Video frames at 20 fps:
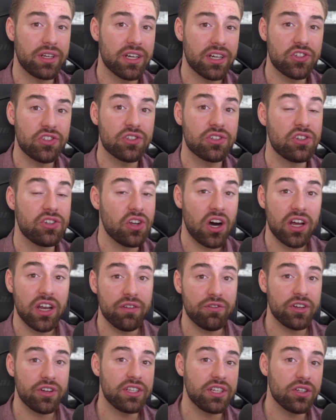because not
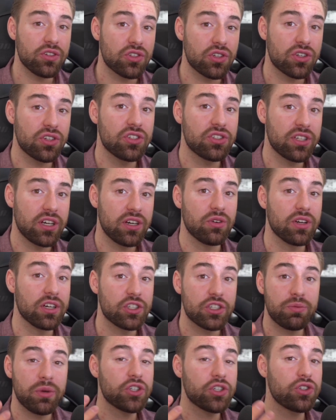every deal turns out,
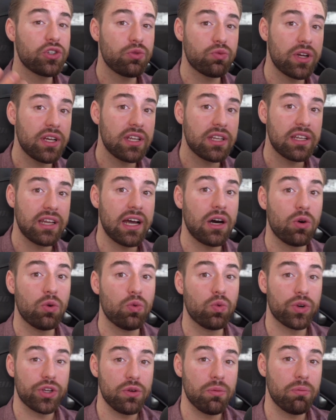especially right now
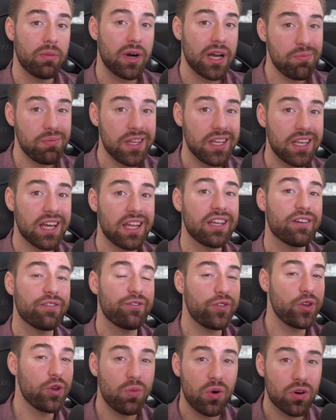where you might be getting a
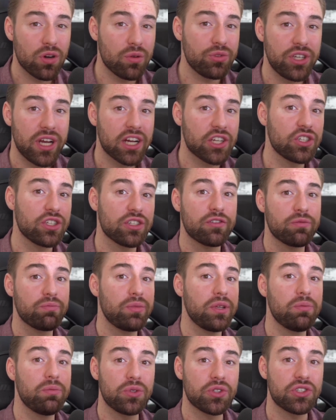few more objections from
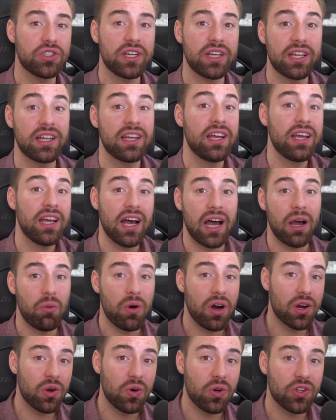people saying, "I
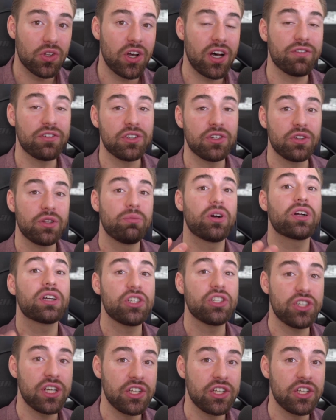want to hold off until the market